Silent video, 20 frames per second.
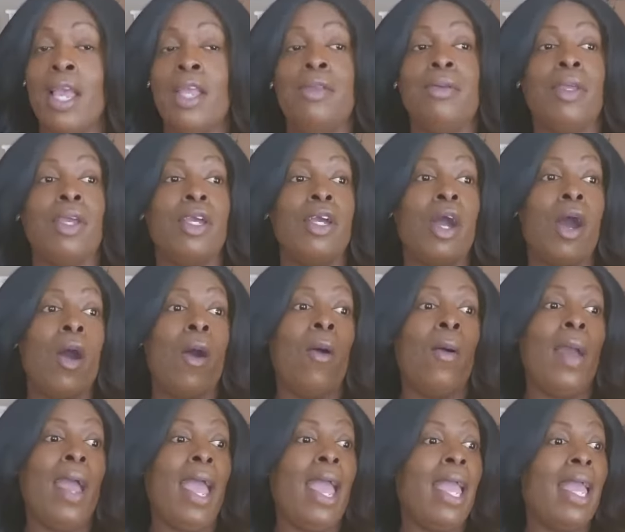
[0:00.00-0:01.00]
You can
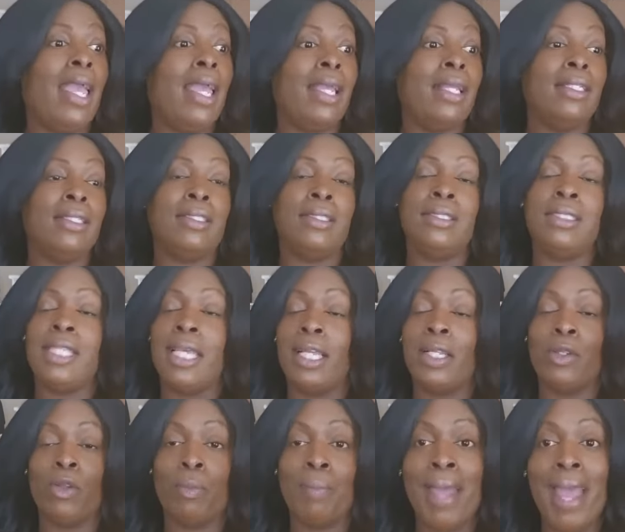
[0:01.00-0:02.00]
go and take a little